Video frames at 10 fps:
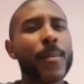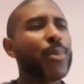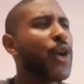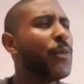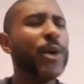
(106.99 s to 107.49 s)

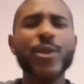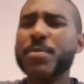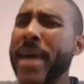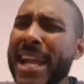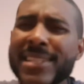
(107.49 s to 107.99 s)
Promos,
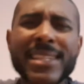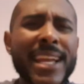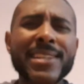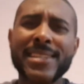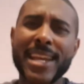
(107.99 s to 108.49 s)

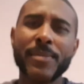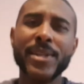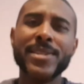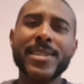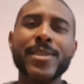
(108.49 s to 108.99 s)
backstage
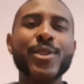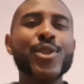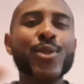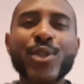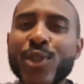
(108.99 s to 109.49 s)
segments, the Too